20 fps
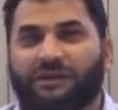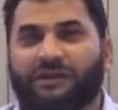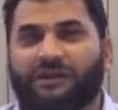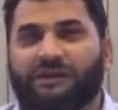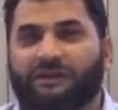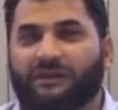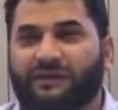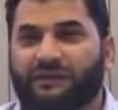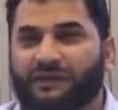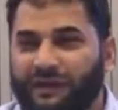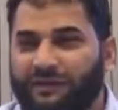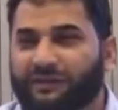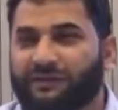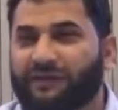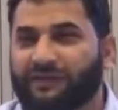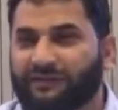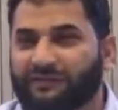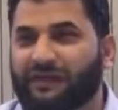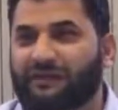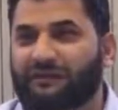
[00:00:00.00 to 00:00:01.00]
And he said,
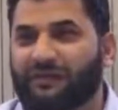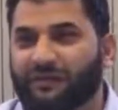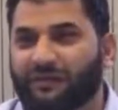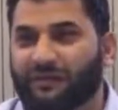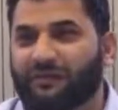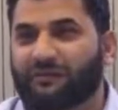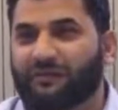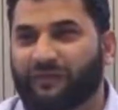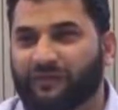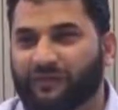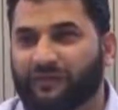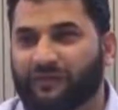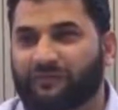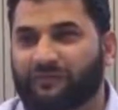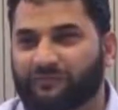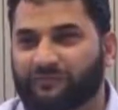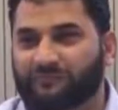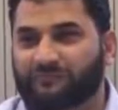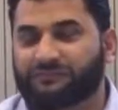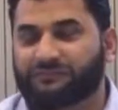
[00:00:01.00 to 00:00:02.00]
"Yes, Kisra bin Hormuz."
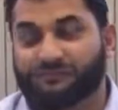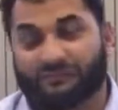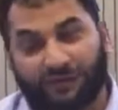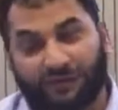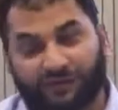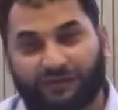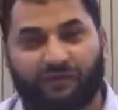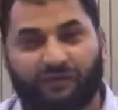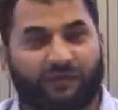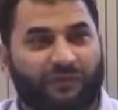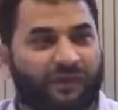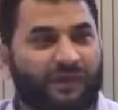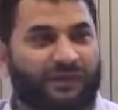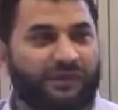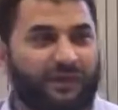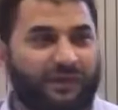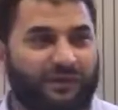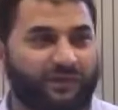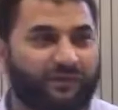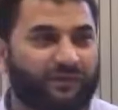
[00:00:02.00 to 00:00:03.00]
He said, "Okay,
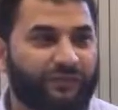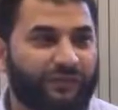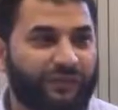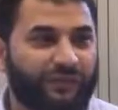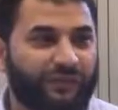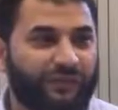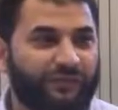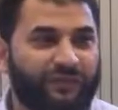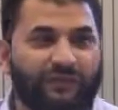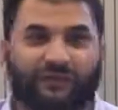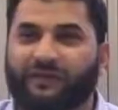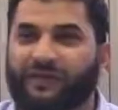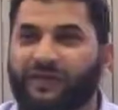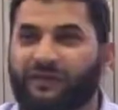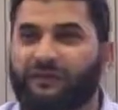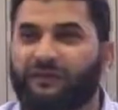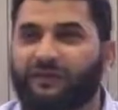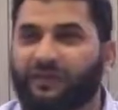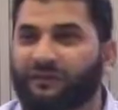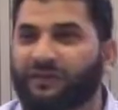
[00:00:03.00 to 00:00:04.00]
Ya Rasulullah, if you
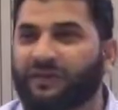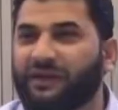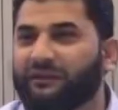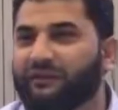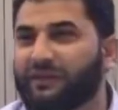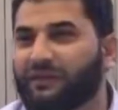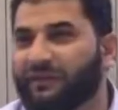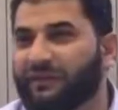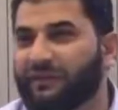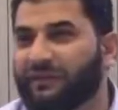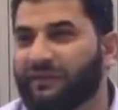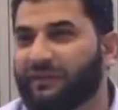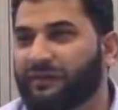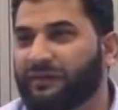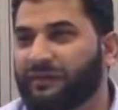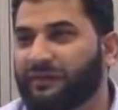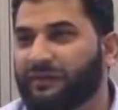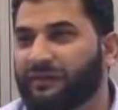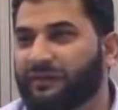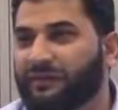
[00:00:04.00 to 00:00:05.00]
say so, I believe it."
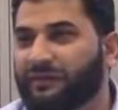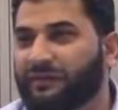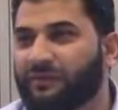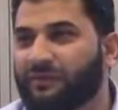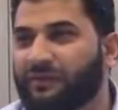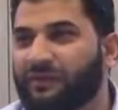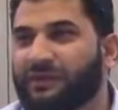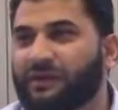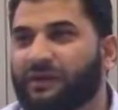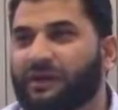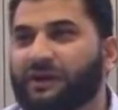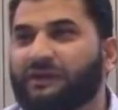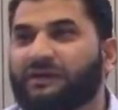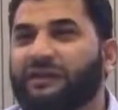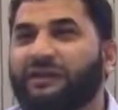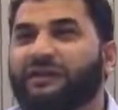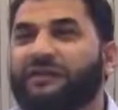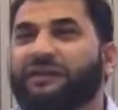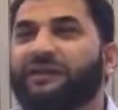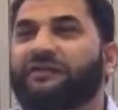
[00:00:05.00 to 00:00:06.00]
You know?
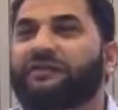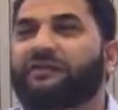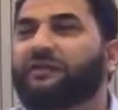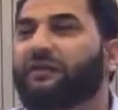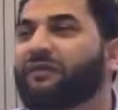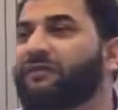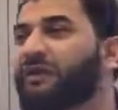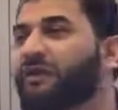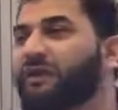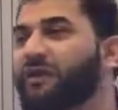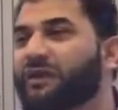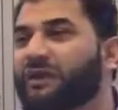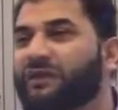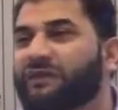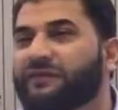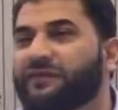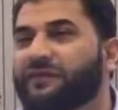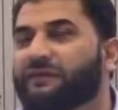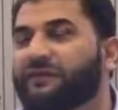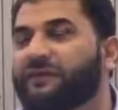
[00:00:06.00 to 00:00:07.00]
And then he said, "If you live long
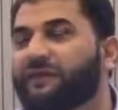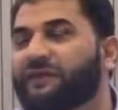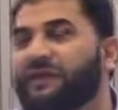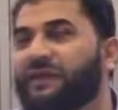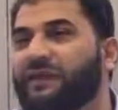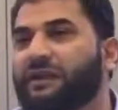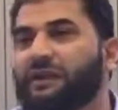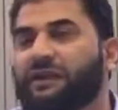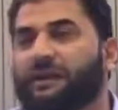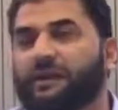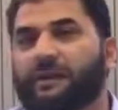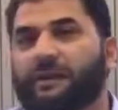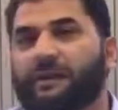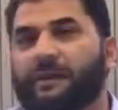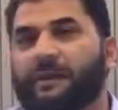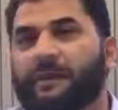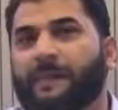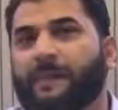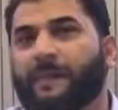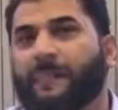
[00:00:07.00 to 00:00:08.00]
enough, you will see,
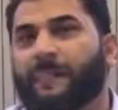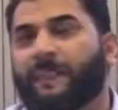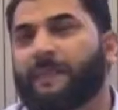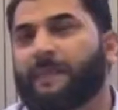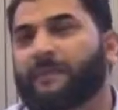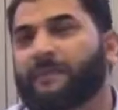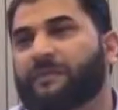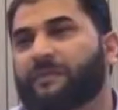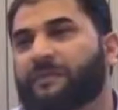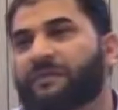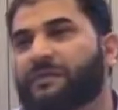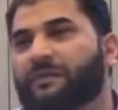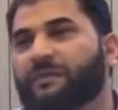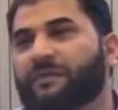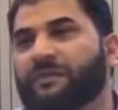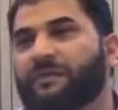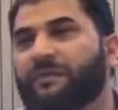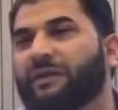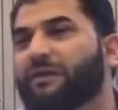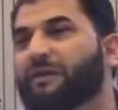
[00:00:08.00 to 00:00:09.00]
you
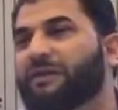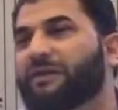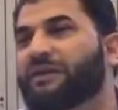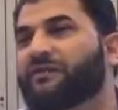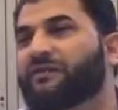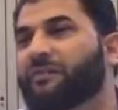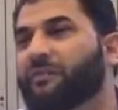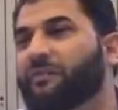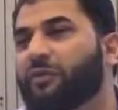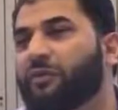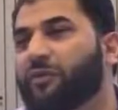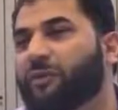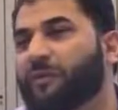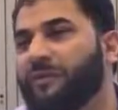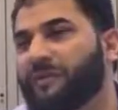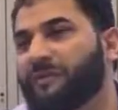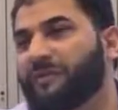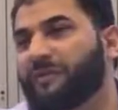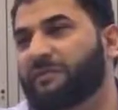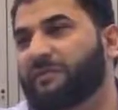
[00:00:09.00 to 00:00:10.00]
will be looking for
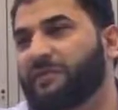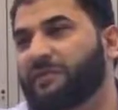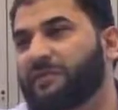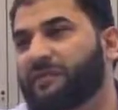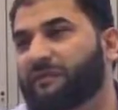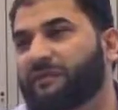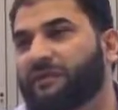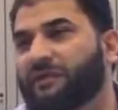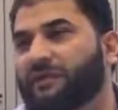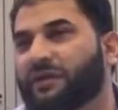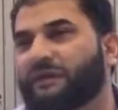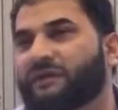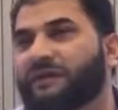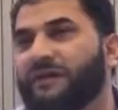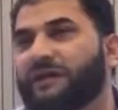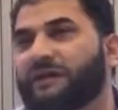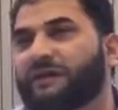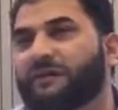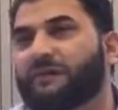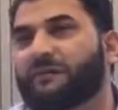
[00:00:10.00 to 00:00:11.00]
poor people, but you will not
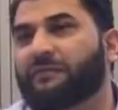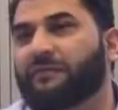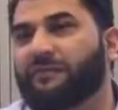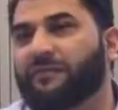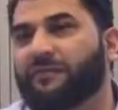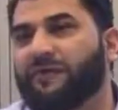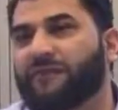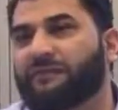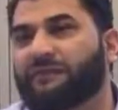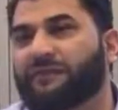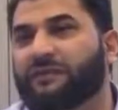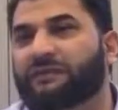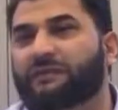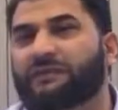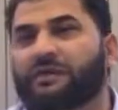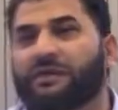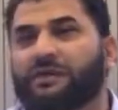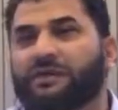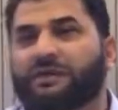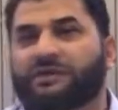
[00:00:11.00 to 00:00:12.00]
find them to give
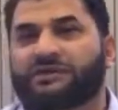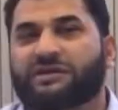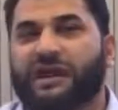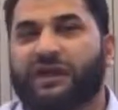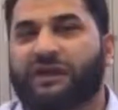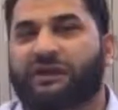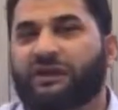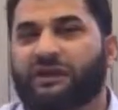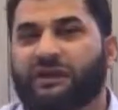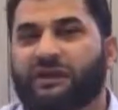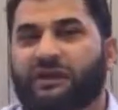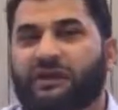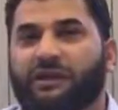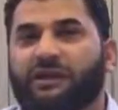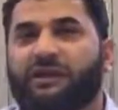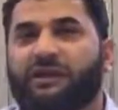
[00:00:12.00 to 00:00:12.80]
them charity.